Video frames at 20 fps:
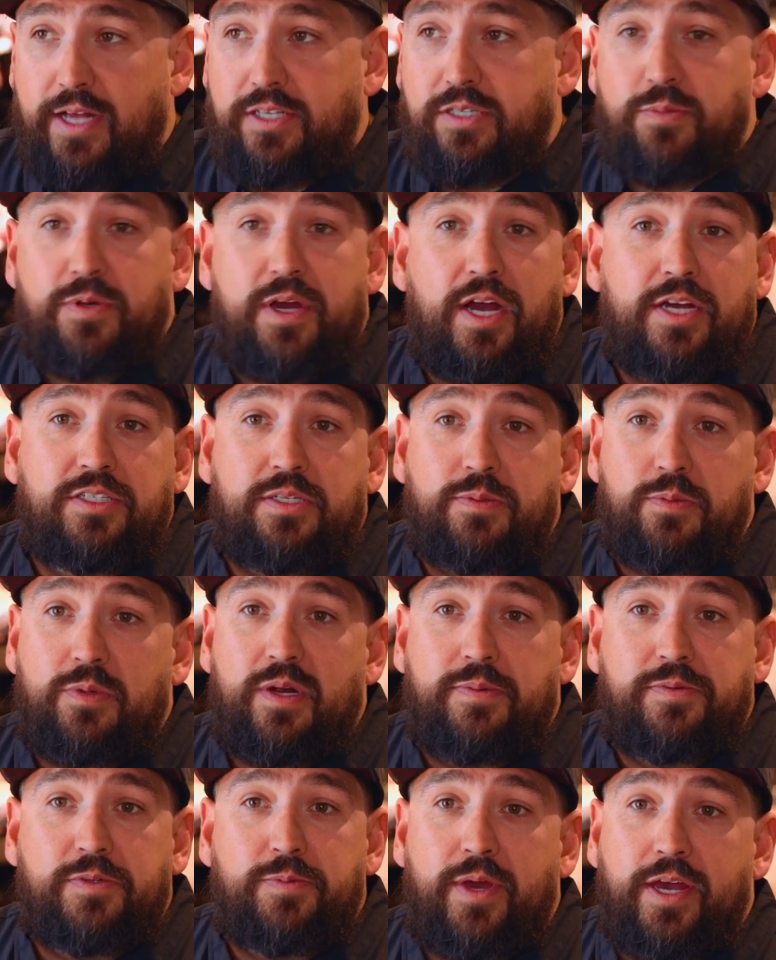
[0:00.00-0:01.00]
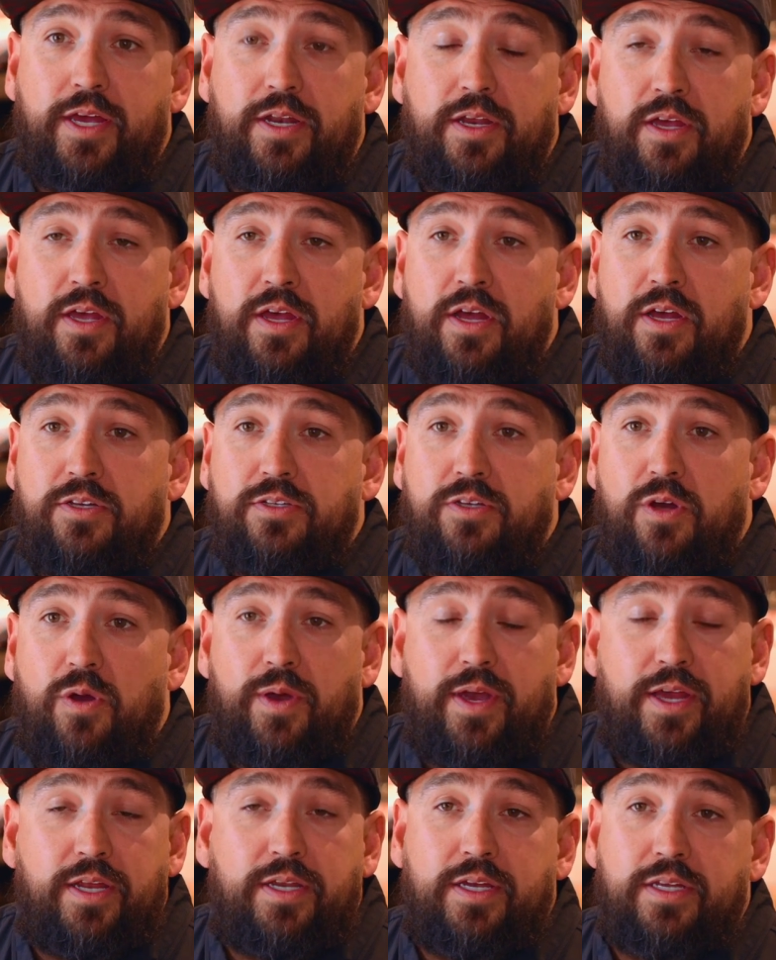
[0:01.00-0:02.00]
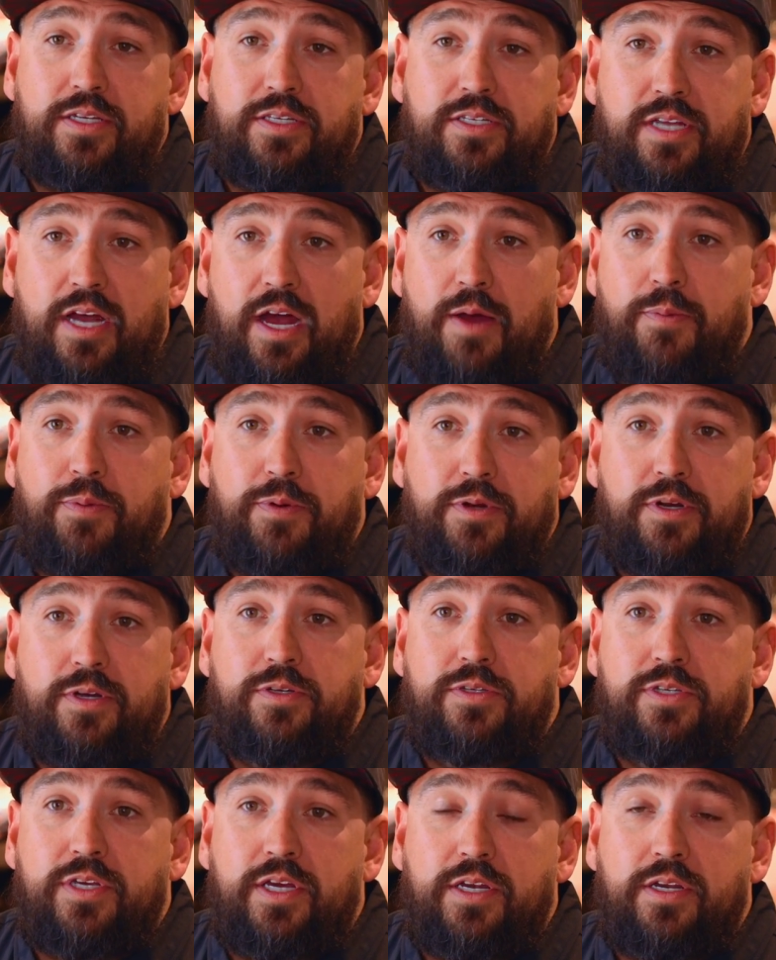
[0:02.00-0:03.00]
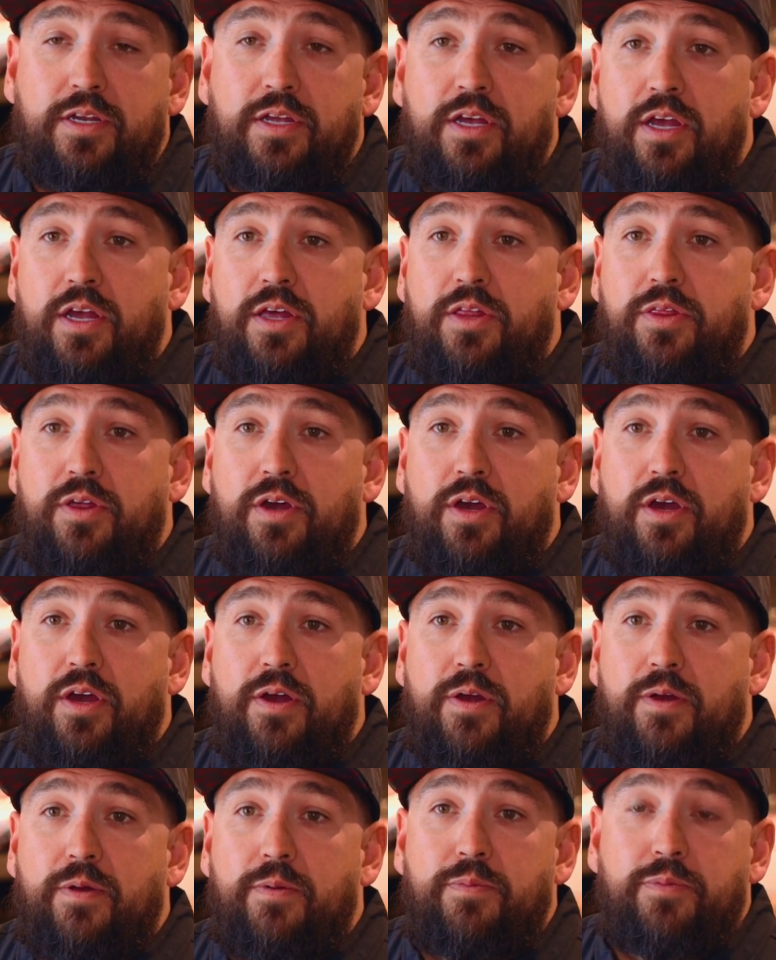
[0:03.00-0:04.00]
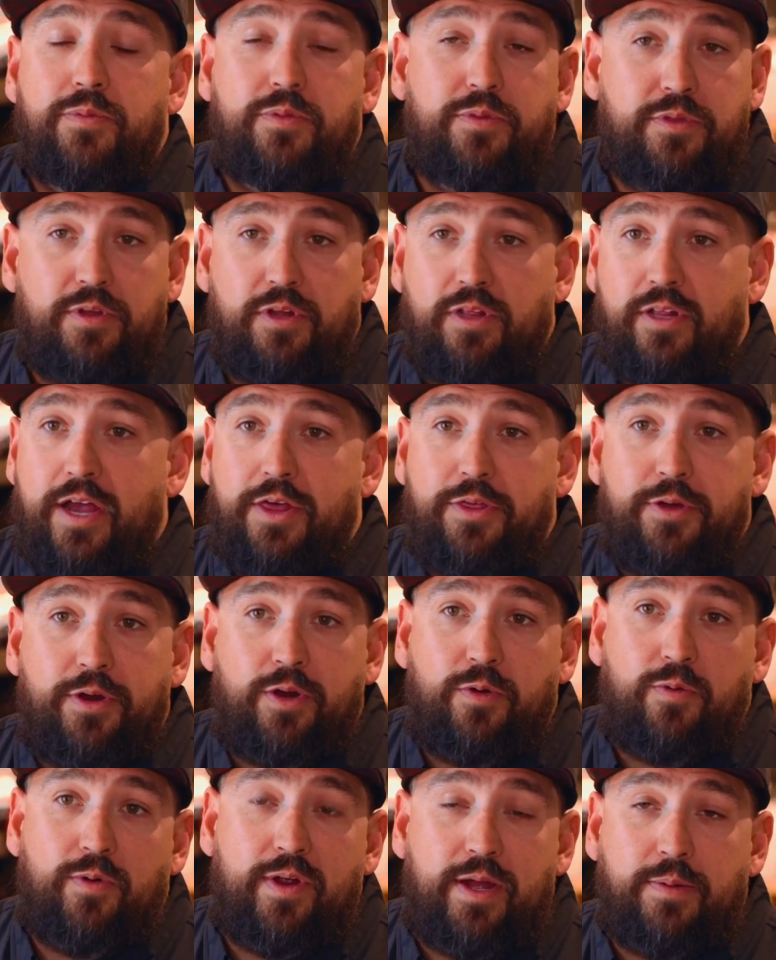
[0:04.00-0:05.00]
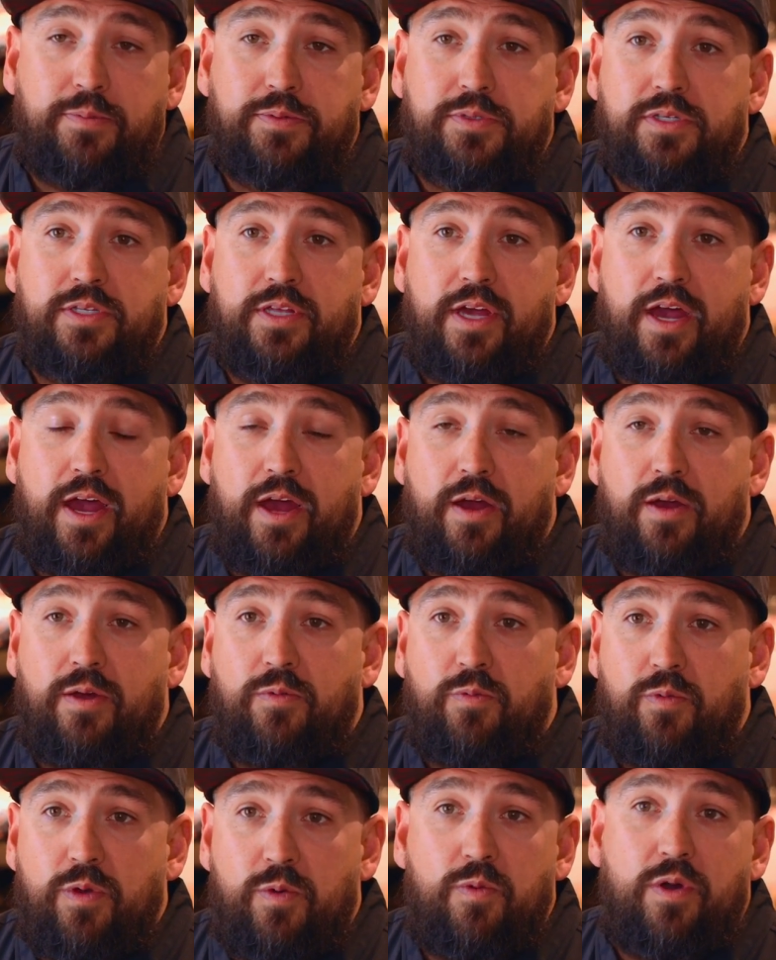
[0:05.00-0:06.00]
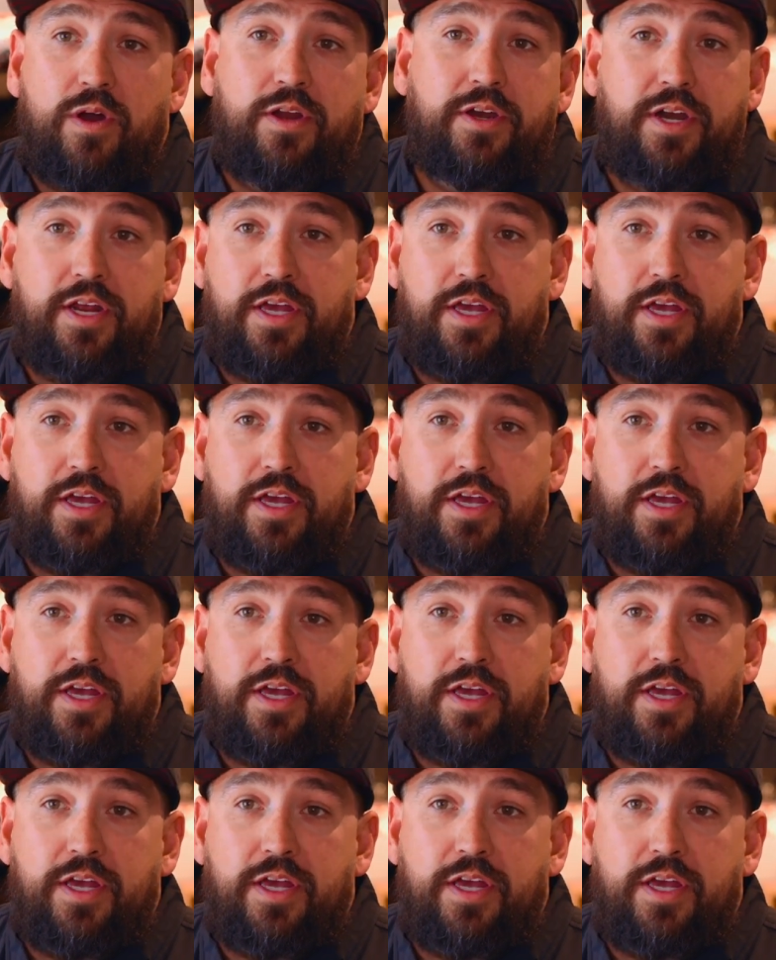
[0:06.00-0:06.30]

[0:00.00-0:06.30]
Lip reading: some custom grips made. So Indian stopped producing the leather grips that we wanted to